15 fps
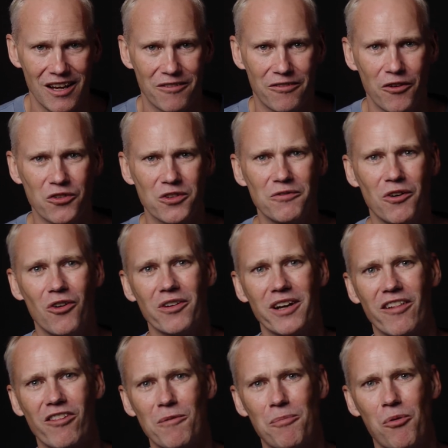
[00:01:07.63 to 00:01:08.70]
First of all,
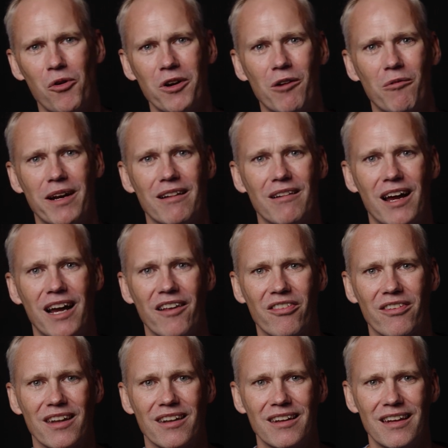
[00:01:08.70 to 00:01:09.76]
it's important to realize
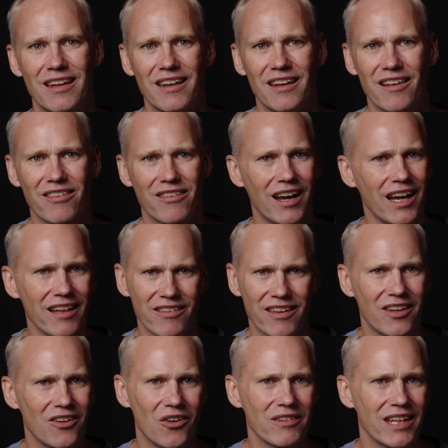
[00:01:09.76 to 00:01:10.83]
that science
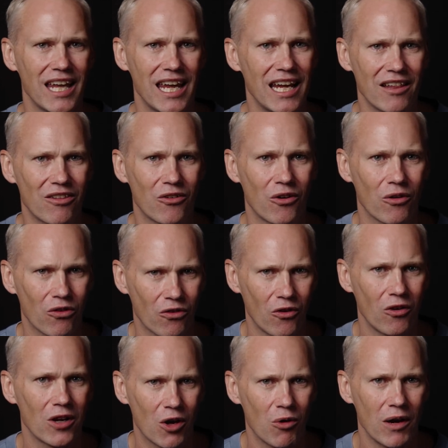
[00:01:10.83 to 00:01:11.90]
can only answer
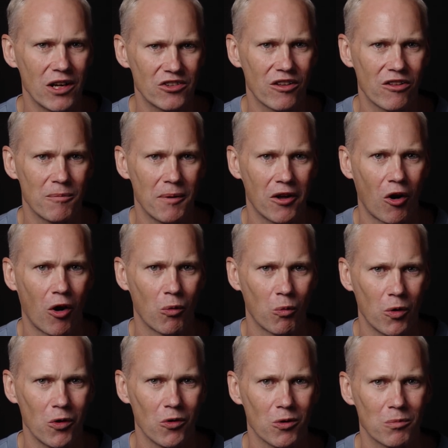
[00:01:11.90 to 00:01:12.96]
certain questions about our
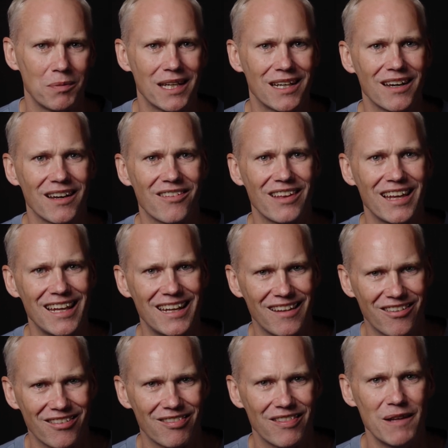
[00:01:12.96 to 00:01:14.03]
world because it
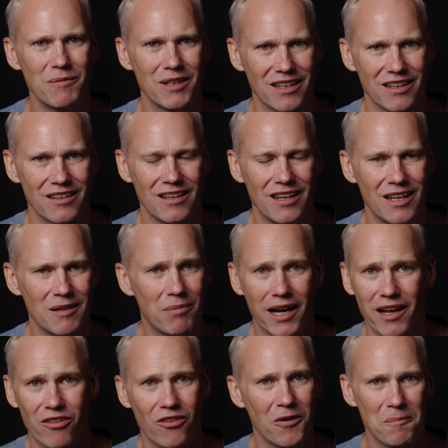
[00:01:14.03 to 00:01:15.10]
is limited by
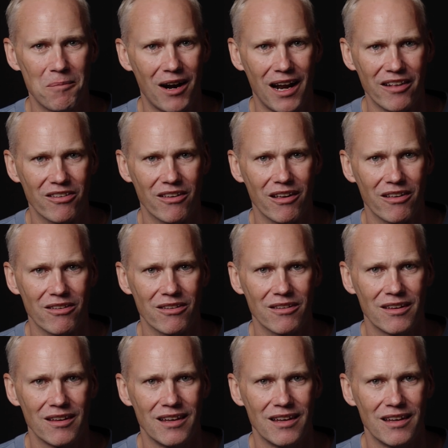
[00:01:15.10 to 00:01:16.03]
its own process.